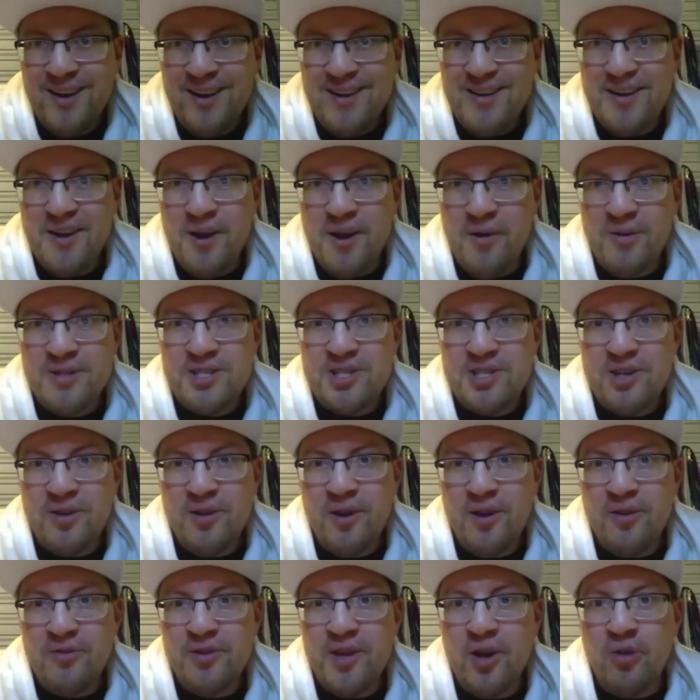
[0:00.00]
And so
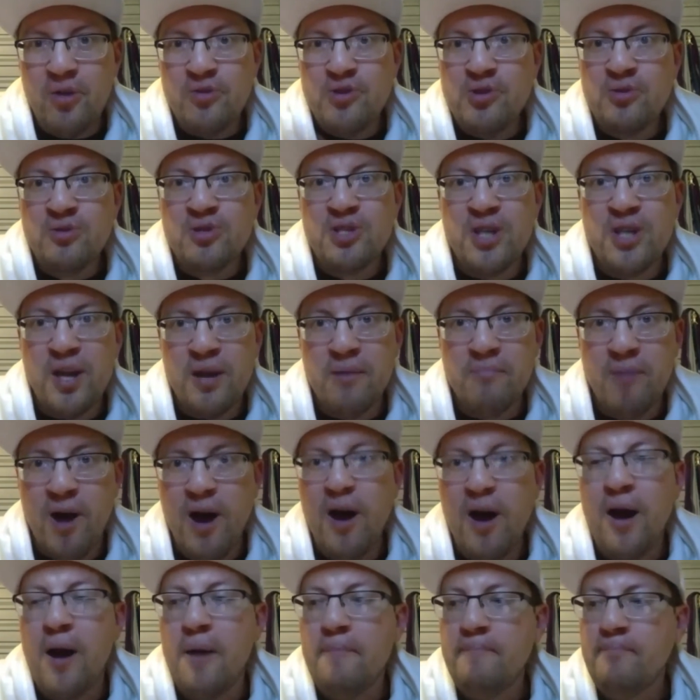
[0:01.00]
they'll use him
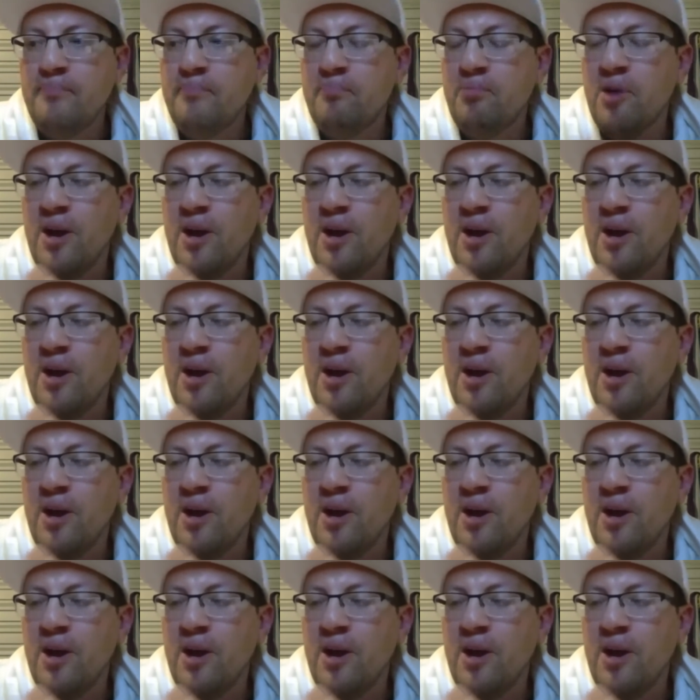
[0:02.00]
up.